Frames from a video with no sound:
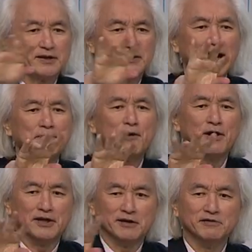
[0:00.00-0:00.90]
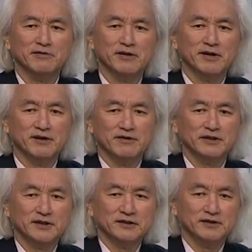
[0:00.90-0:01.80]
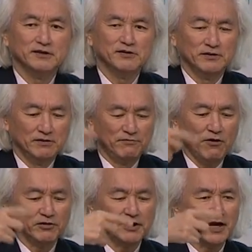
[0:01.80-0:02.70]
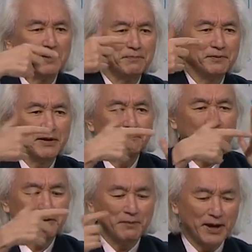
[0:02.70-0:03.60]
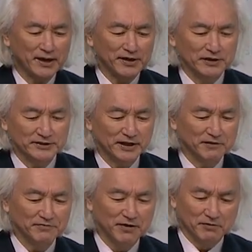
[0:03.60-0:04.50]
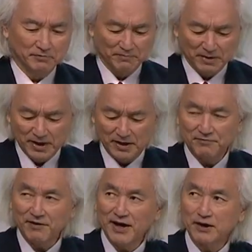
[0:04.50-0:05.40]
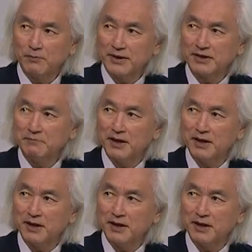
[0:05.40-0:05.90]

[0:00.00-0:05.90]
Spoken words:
type on it, fold it up, and put it back in your cell phone. In fact, we can